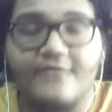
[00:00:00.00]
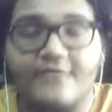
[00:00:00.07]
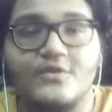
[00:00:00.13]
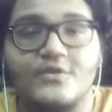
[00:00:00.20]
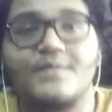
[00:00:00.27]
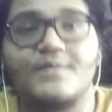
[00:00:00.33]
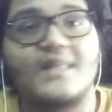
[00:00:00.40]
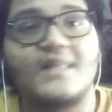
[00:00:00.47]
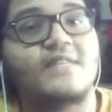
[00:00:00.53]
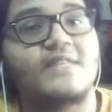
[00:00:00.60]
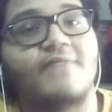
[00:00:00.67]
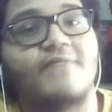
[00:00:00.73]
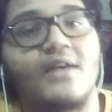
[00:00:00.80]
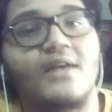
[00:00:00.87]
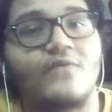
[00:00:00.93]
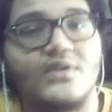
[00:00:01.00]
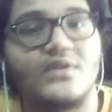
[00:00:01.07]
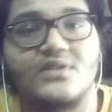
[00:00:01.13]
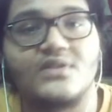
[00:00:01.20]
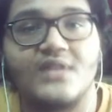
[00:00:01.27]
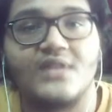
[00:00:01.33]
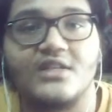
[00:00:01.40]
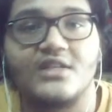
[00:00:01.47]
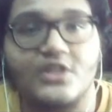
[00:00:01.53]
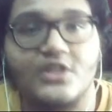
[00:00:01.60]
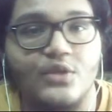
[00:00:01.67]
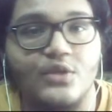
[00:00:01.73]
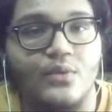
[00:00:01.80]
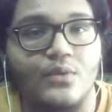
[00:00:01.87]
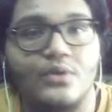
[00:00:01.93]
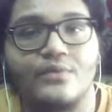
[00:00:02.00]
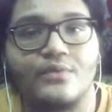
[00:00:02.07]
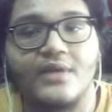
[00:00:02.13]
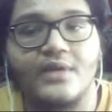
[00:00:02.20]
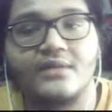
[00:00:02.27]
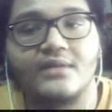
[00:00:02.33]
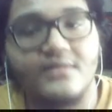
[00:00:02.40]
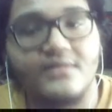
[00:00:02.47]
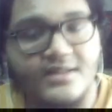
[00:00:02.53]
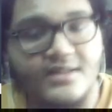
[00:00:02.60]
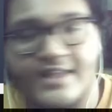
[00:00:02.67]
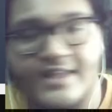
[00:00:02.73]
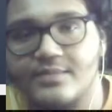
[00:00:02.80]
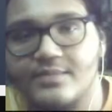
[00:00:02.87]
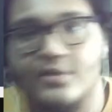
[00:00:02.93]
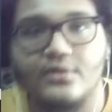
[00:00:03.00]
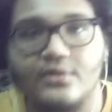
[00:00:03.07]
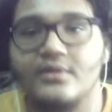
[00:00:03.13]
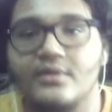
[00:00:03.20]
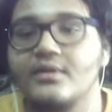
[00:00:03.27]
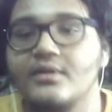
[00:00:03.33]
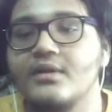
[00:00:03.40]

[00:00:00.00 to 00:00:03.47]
to specify which session you want to work this exploit on.